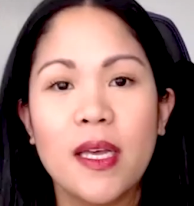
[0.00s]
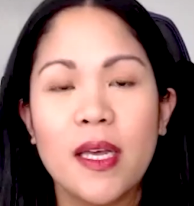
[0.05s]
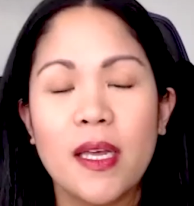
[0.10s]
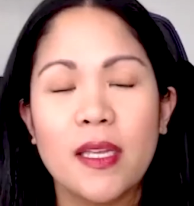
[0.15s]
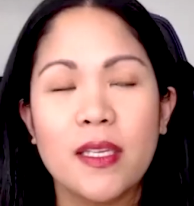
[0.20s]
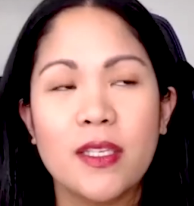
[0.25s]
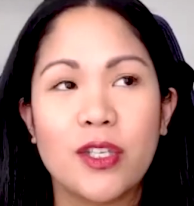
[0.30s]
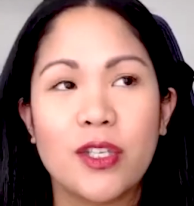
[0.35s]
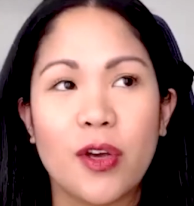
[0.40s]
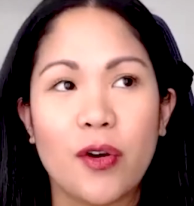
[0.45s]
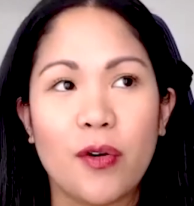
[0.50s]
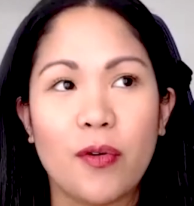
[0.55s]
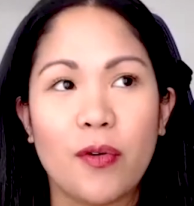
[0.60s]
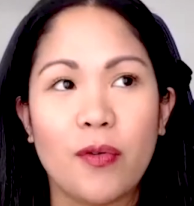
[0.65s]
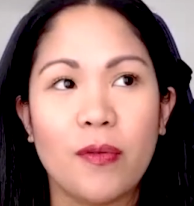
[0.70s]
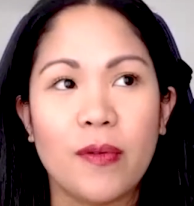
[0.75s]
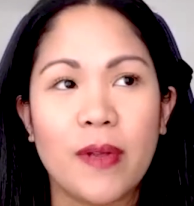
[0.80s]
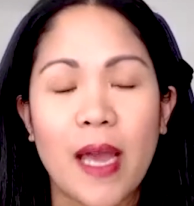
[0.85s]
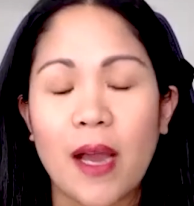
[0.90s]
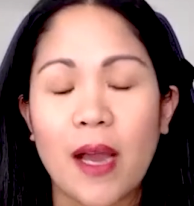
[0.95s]

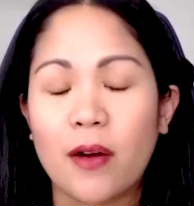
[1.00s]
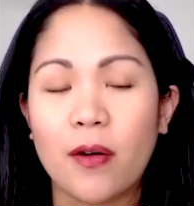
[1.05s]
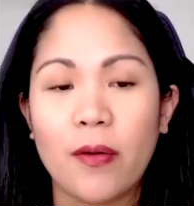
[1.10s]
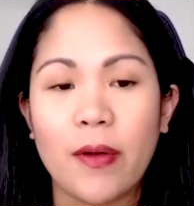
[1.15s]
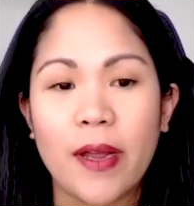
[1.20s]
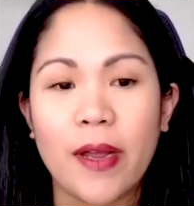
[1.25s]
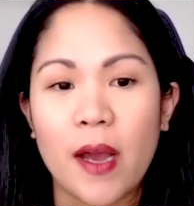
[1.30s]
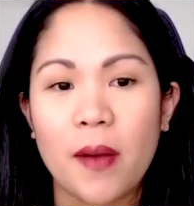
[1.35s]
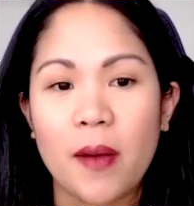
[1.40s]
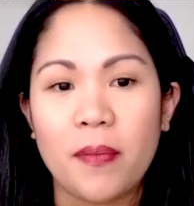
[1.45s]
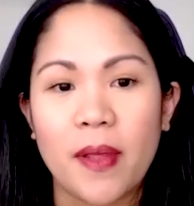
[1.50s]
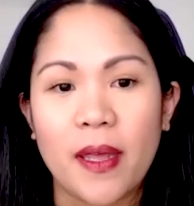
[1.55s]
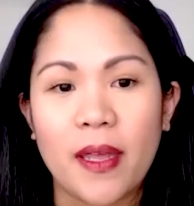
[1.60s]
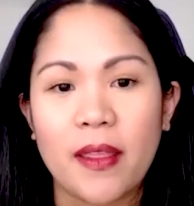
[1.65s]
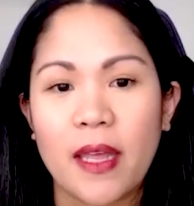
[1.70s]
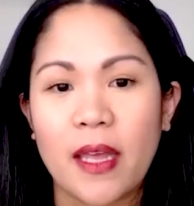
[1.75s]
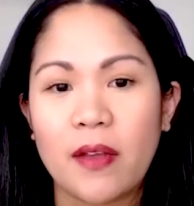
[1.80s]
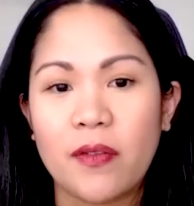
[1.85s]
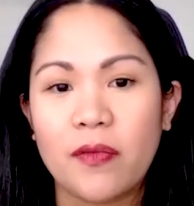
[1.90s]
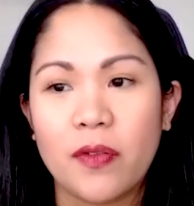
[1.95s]
So yeah, growing up, like
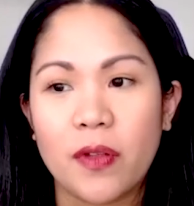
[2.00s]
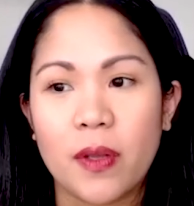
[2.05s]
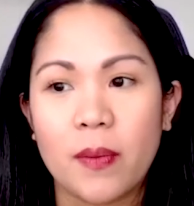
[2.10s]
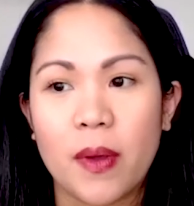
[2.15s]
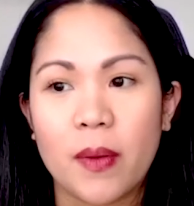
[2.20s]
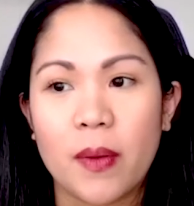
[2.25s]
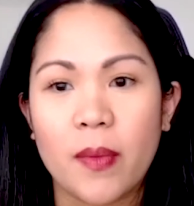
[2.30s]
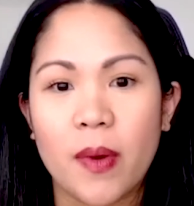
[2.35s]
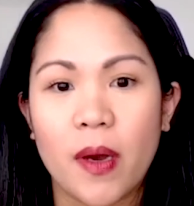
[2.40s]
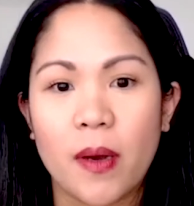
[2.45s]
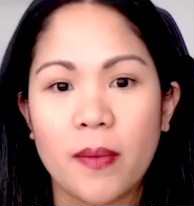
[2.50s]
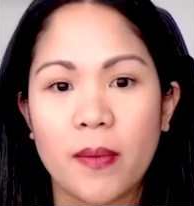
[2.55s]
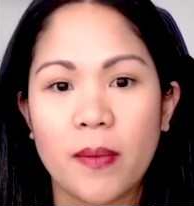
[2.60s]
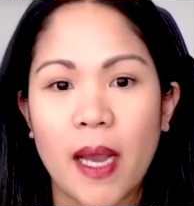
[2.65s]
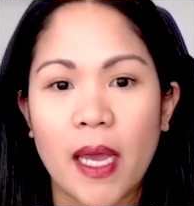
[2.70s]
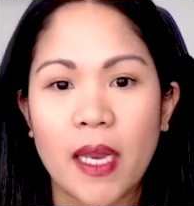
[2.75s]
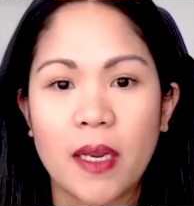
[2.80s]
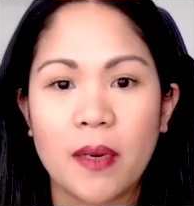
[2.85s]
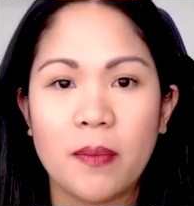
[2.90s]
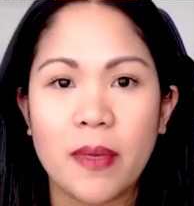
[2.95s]
thankfully my mom
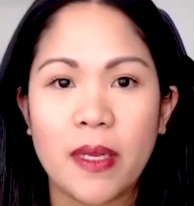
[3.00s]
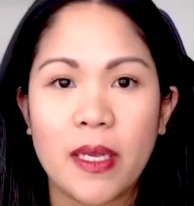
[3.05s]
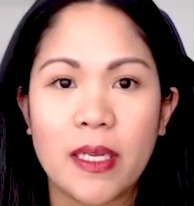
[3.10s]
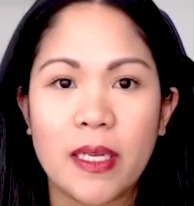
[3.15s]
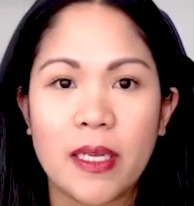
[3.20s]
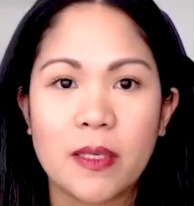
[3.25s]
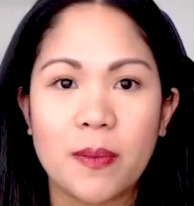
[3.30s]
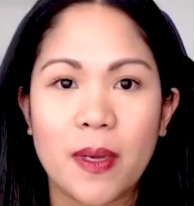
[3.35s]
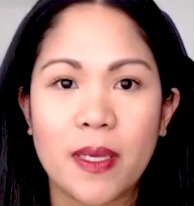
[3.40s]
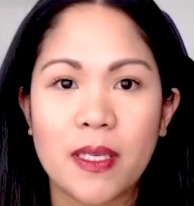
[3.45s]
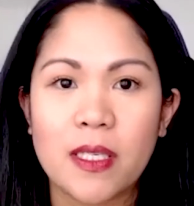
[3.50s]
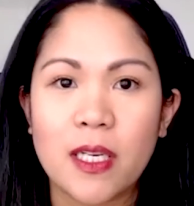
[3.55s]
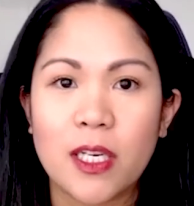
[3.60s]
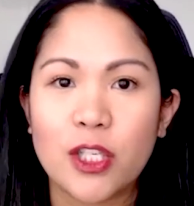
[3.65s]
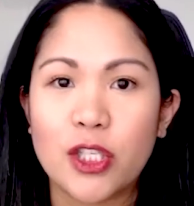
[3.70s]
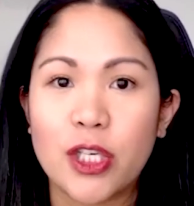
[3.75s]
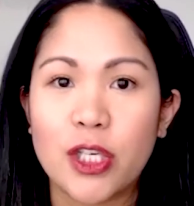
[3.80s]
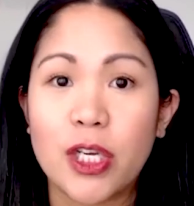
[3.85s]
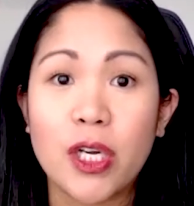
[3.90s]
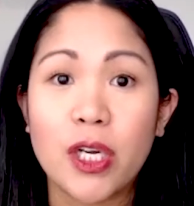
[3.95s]
guided me as best as
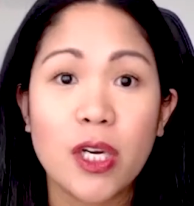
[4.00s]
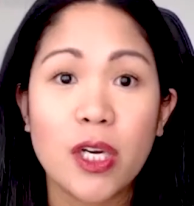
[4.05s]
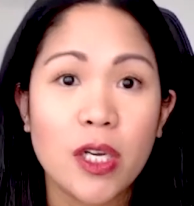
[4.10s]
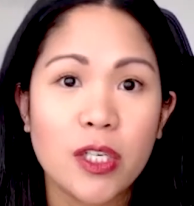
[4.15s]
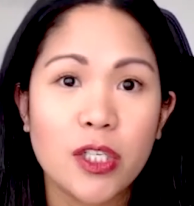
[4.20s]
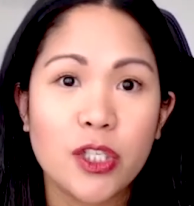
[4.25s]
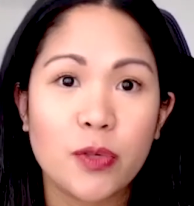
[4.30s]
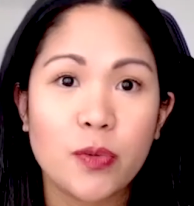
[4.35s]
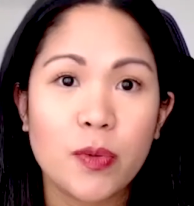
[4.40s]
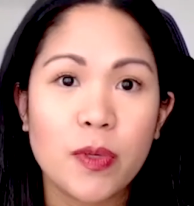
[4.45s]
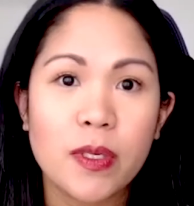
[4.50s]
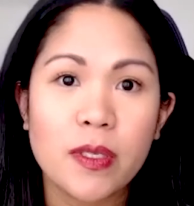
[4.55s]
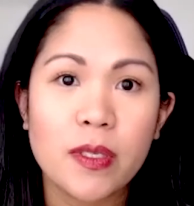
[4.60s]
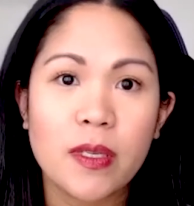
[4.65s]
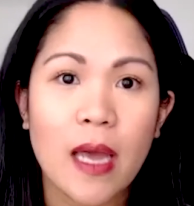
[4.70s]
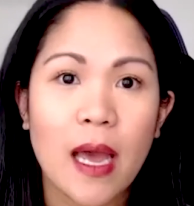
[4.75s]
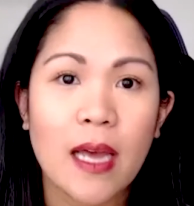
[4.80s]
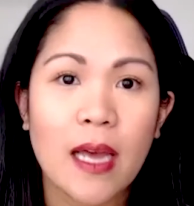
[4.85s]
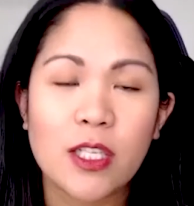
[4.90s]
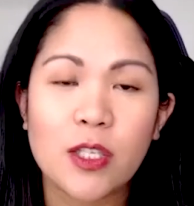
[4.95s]
she could. She
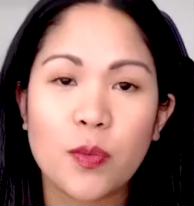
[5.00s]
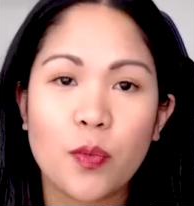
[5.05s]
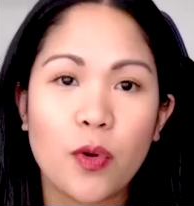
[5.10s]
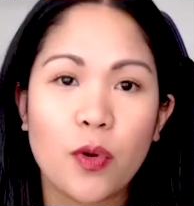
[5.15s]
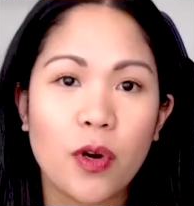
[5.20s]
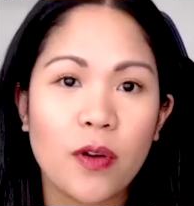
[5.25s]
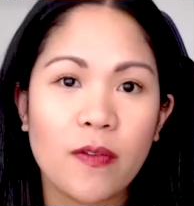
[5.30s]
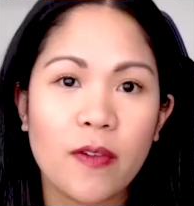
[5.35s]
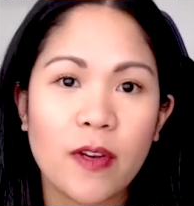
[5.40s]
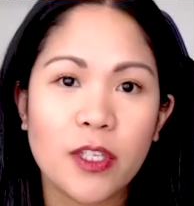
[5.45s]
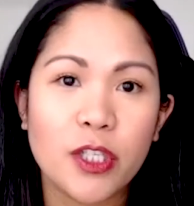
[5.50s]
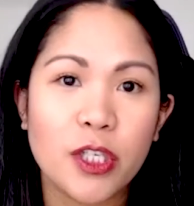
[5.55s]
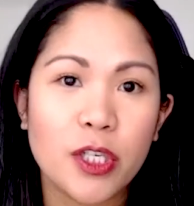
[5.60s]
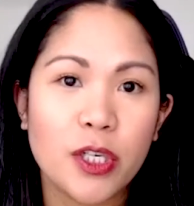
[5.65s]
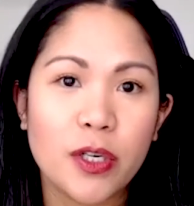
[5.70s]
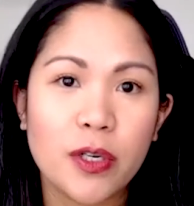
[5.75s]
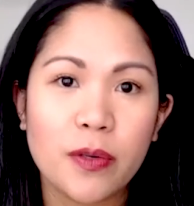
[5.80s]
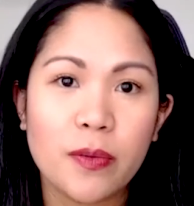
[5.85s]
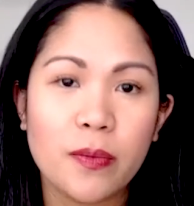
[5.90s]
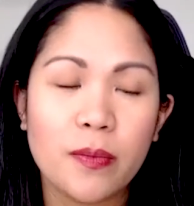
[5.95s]
was as supportive as she
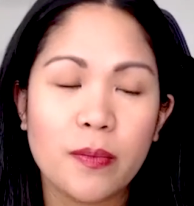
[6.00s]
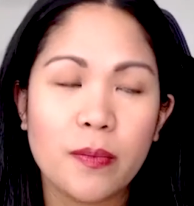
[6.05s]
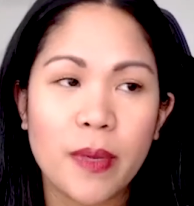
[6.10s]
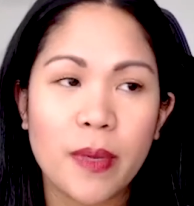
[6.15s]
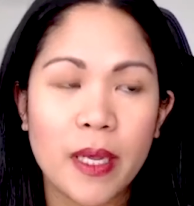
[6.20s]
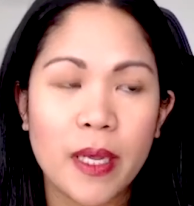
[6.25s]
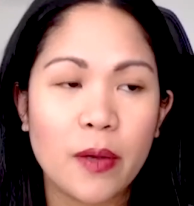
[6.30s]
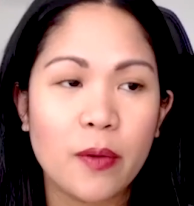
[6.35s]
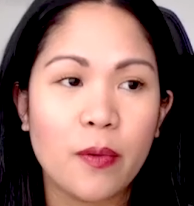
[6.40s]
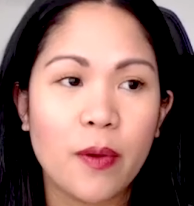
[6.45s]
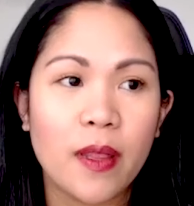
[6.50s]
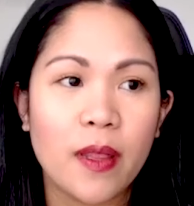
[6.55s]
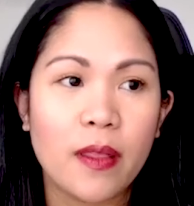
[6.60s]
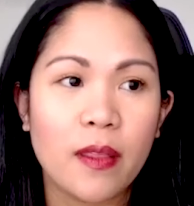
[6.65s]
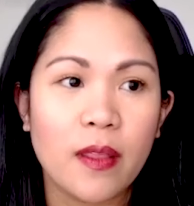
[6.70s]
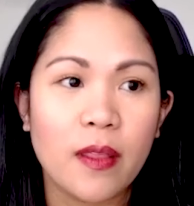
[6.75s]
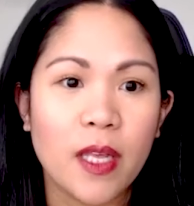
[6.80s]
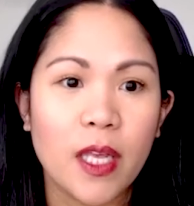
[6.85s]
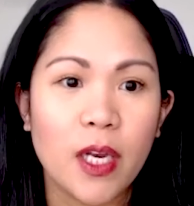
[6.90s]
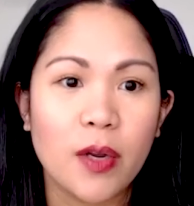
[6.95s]
could be
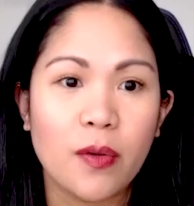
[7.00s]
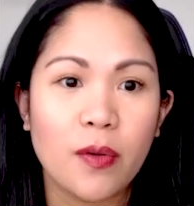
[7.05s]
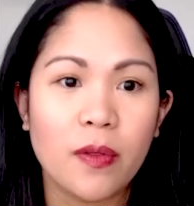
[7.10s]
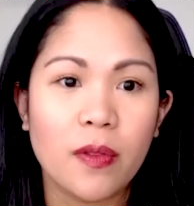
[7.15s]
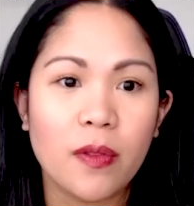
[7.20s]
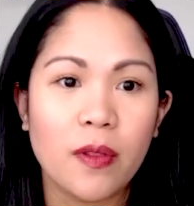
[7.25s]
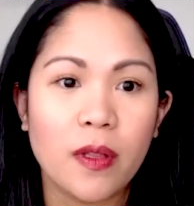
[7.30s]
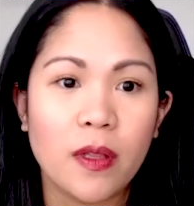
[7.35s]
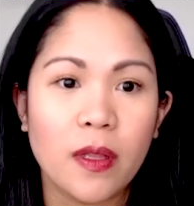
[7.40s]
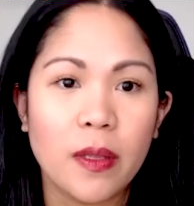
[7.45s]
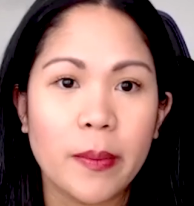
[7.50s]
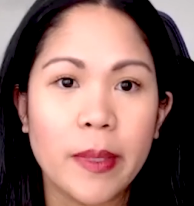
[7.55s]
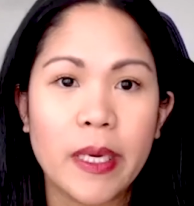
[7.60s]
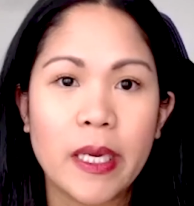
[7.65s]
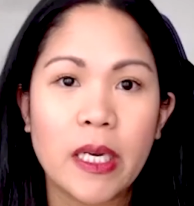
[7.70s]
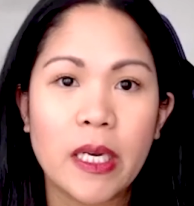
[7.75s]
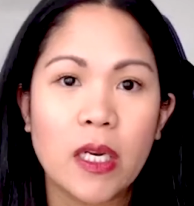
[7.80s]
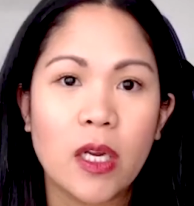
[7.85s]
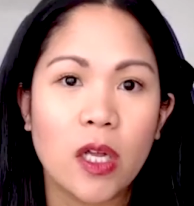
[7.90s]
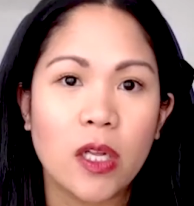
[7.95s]
with, the
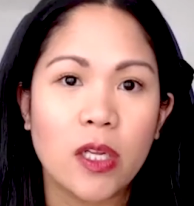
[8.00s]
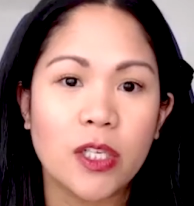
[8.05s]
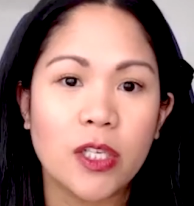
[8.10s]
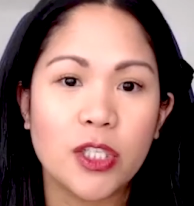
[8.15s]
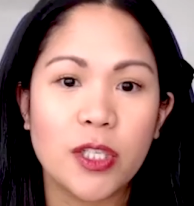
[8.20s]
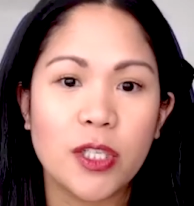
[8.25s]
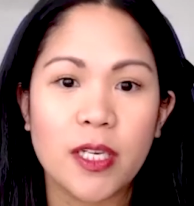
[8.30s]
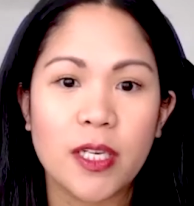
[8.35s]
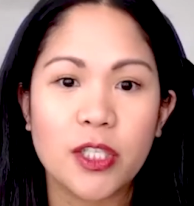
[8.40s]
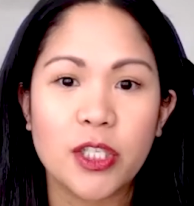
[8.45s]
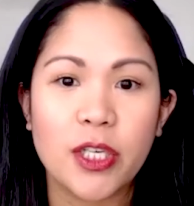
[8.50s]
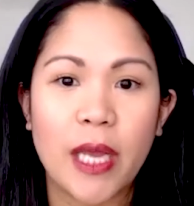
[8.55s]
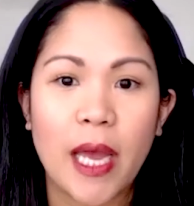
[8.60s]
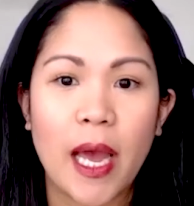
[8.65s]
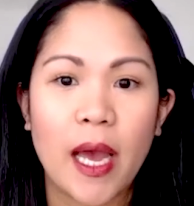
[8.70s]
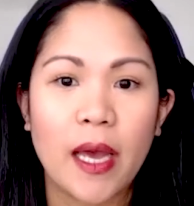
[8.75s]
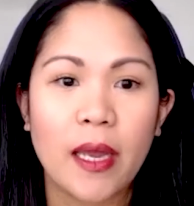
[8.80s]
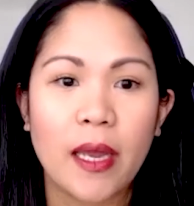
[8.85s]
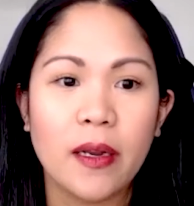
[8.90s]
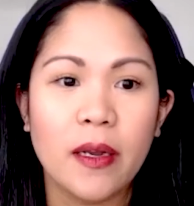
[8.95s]
limited knowledge that she
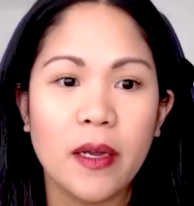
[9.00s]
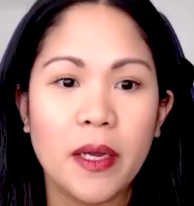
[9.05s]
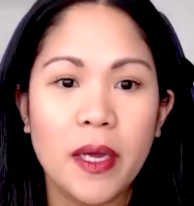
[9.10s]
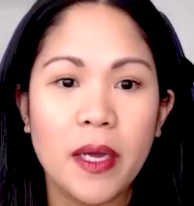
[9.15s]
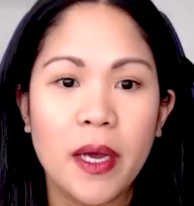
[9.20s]
had.